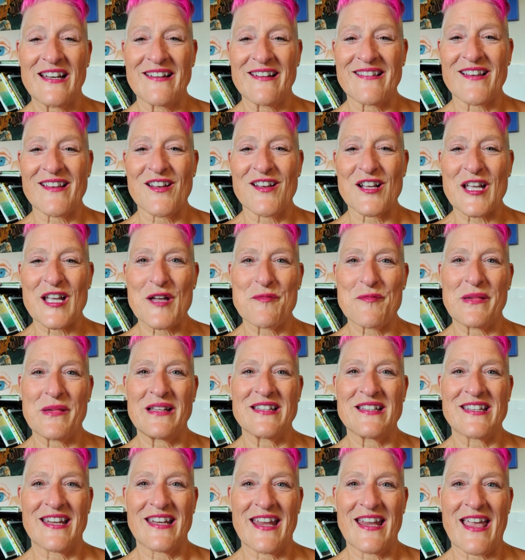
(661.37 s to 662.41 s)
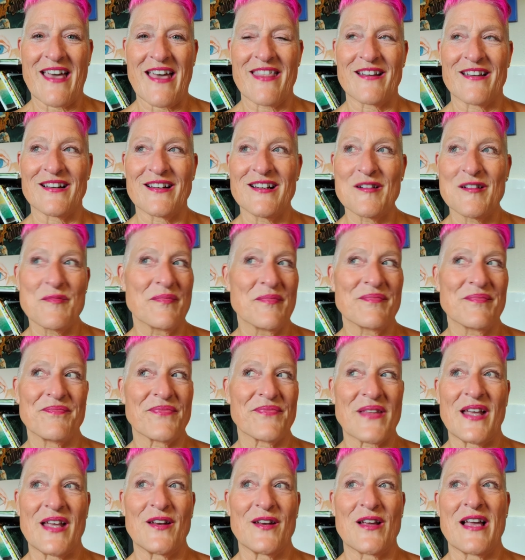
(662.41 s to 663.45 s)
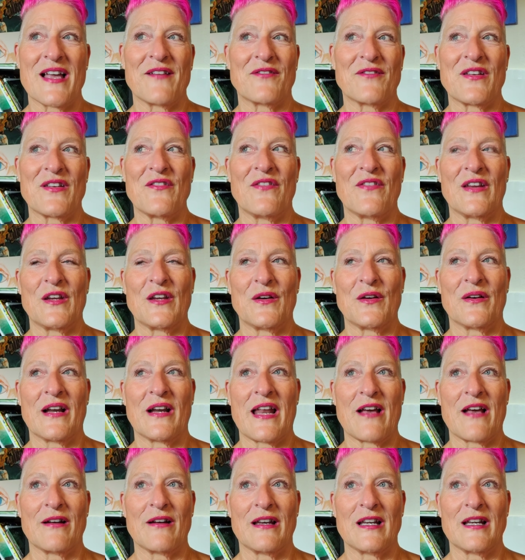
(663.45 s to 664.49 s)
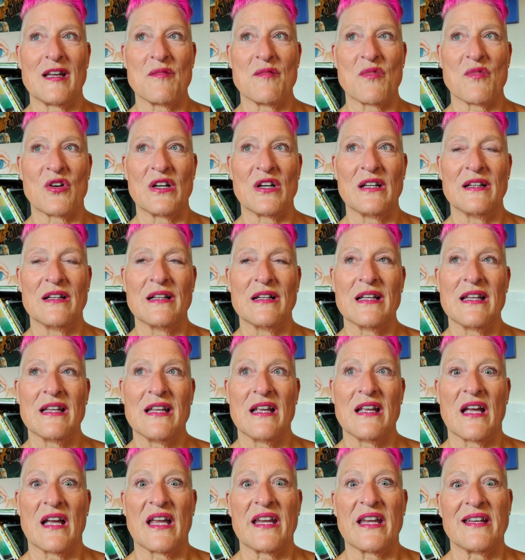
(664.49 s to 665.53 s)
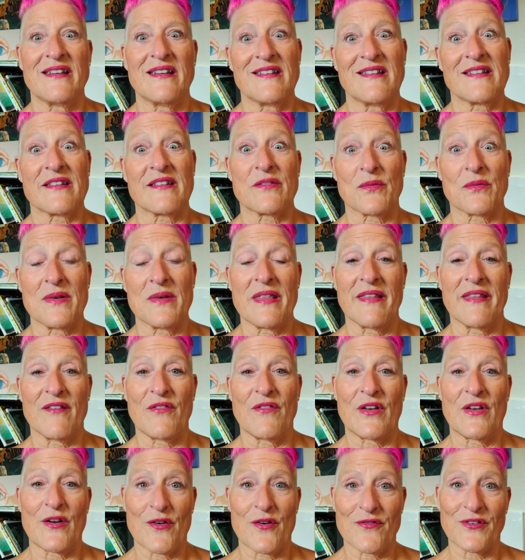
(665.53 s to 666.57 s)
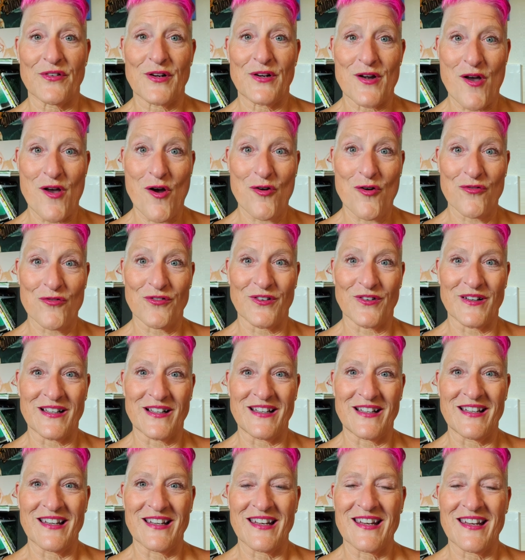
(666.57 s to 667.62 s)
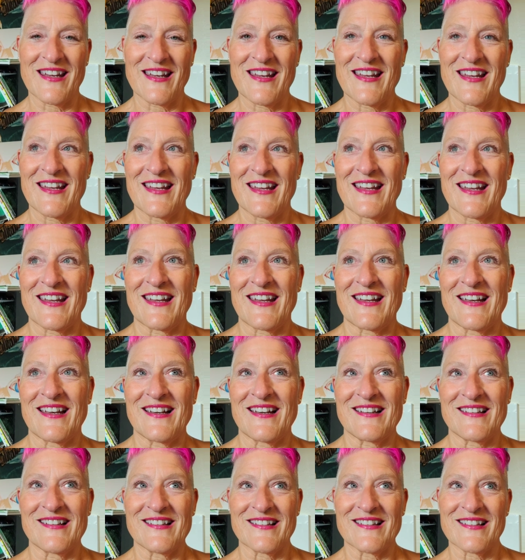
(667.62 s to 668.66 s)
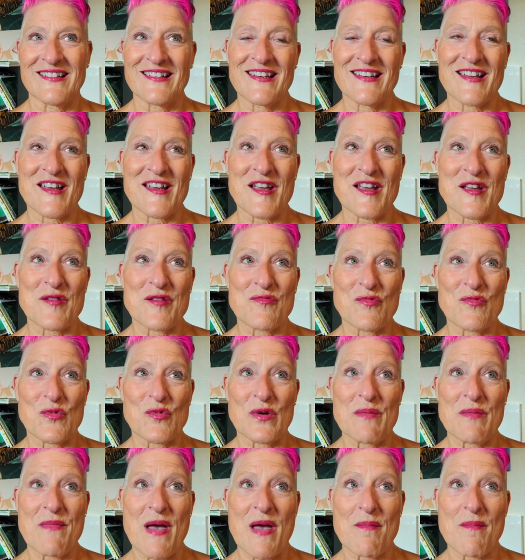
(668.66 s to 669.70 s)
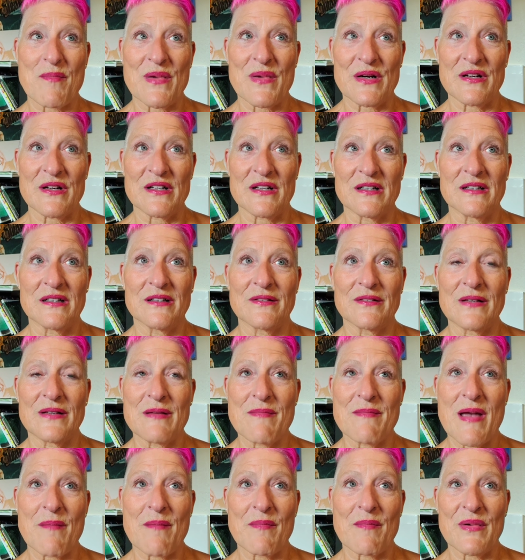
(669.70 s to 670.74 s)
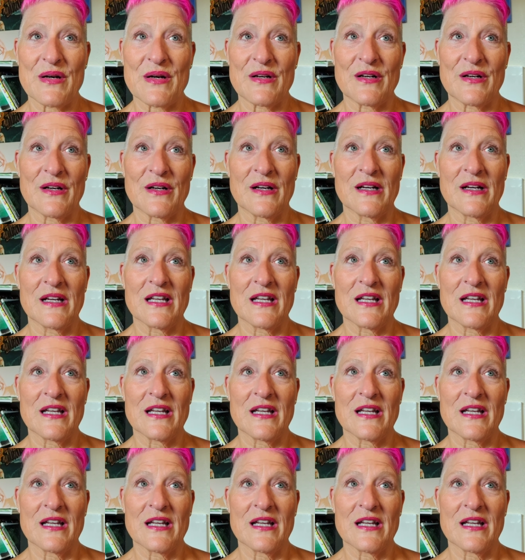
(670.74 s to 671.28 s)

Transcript: it's all coming together. I don't have to figure it out anymore. I get to just relive it over and over and and um, remember, remember